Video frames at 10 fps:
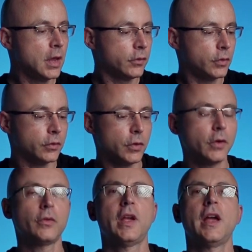So as long
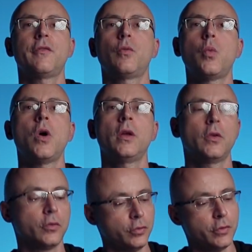as you have one
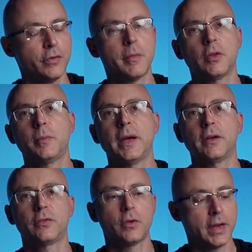or two V-mount
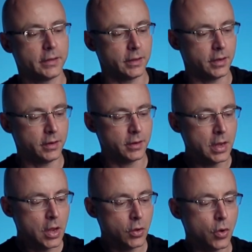batteries connected here,
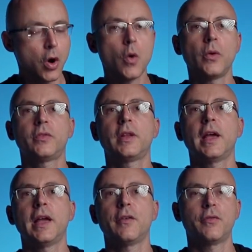you're always going to
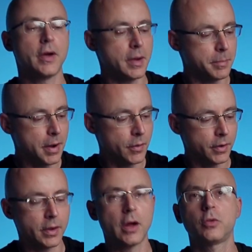have
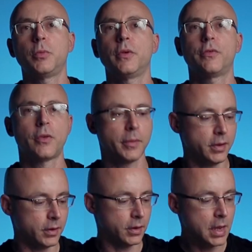power outputting from
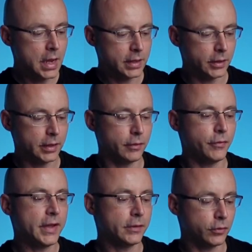here. Now the
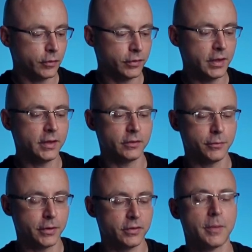advantage of this,
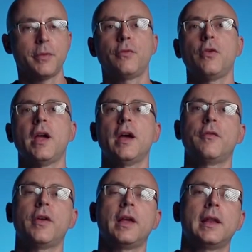for example, if you
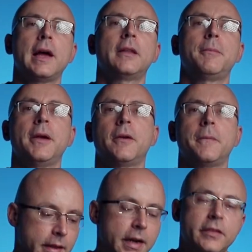have a light
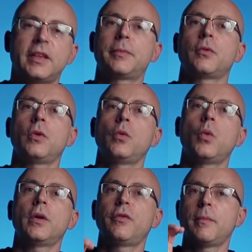panel that accepts only
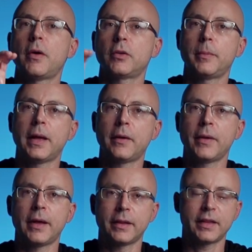one V-mount battery
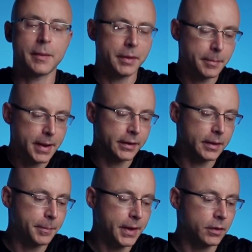at a time on the back of
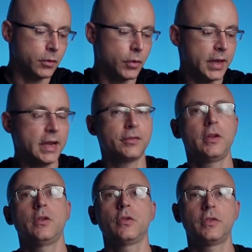the panel, you can
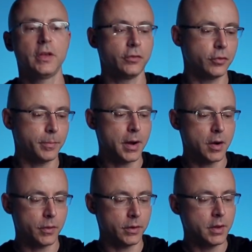actually use this to
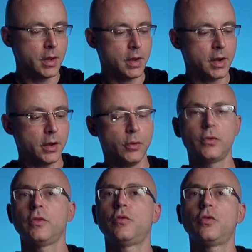power
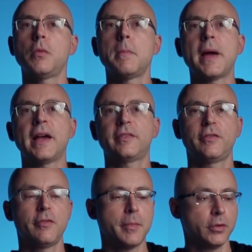using two massive
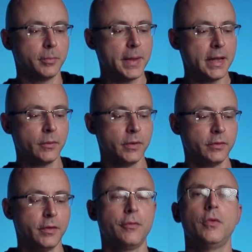V-mount
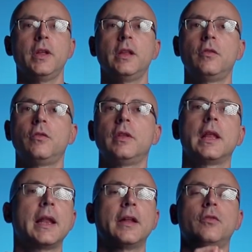batteries if you need the
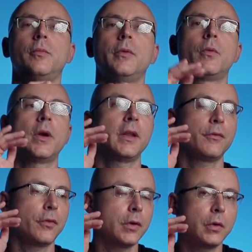light to be running
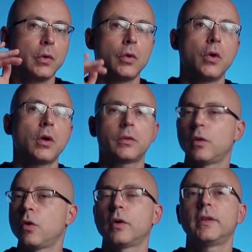for a lot
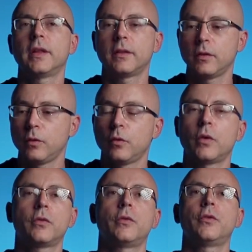longer than it
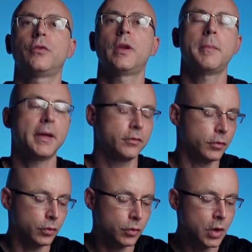was originally meant to
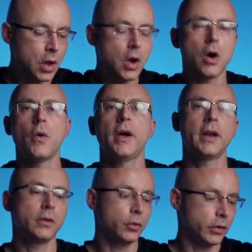do. All you
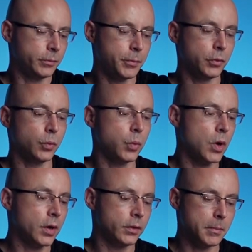gotta do is put
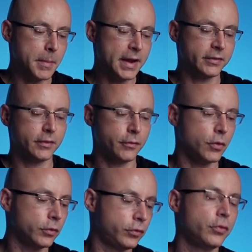one massive
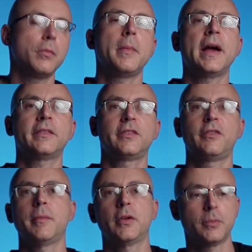or two massive
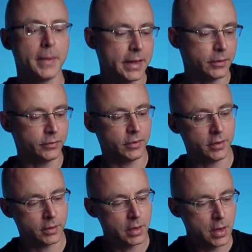V-mount batteries
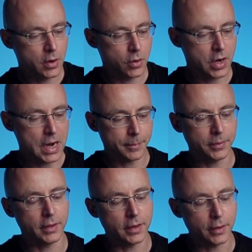here, hook up
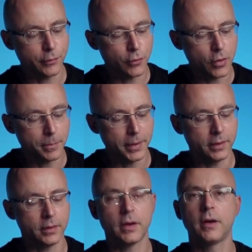the 4-pin